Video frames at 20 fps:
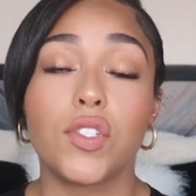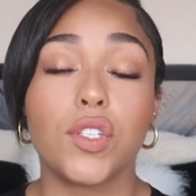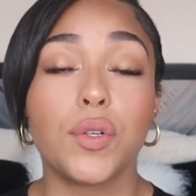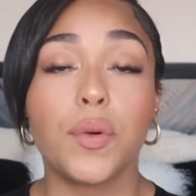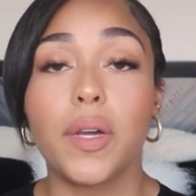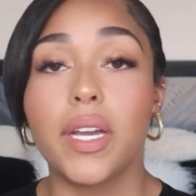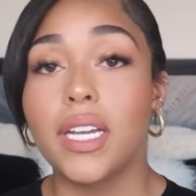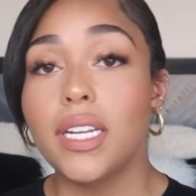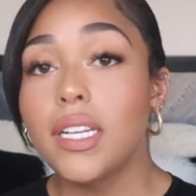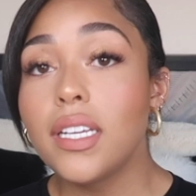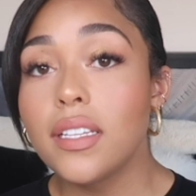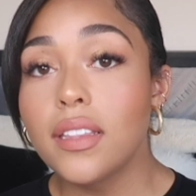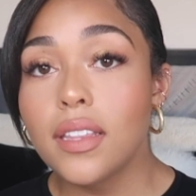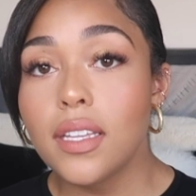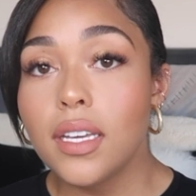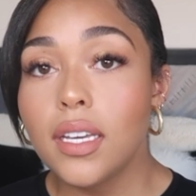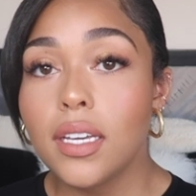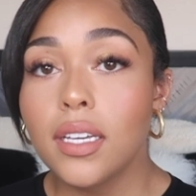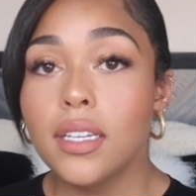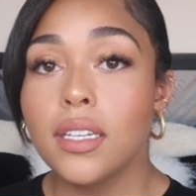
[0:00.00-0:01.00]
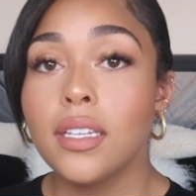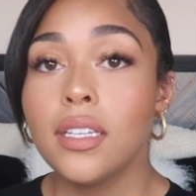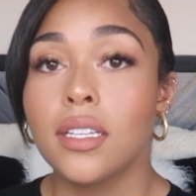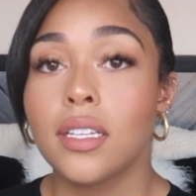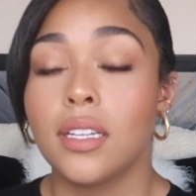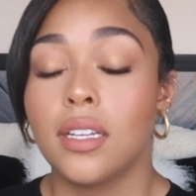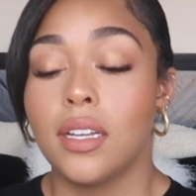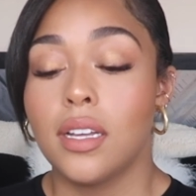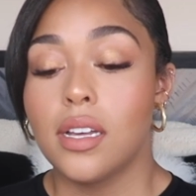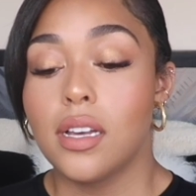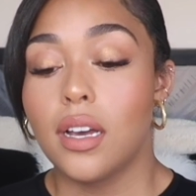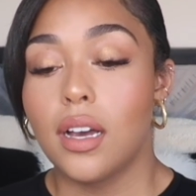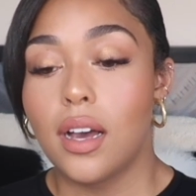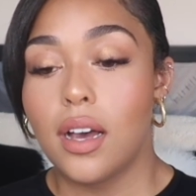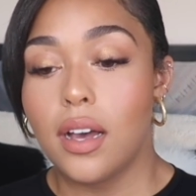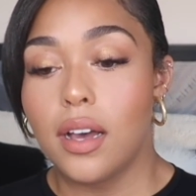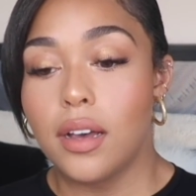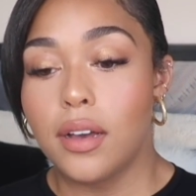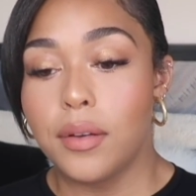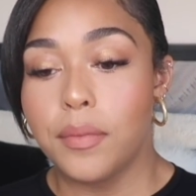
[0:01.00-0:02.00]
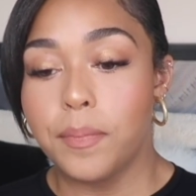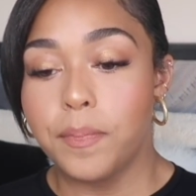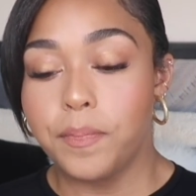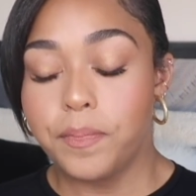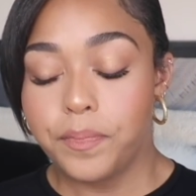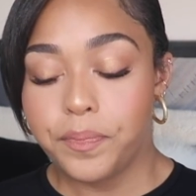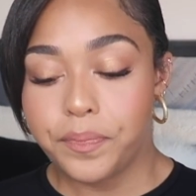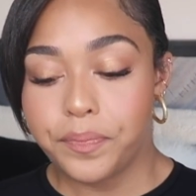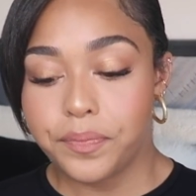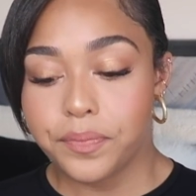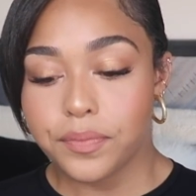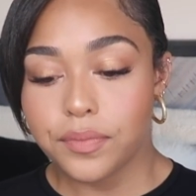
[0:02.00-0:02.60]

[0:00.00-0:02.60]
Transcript: do anything, and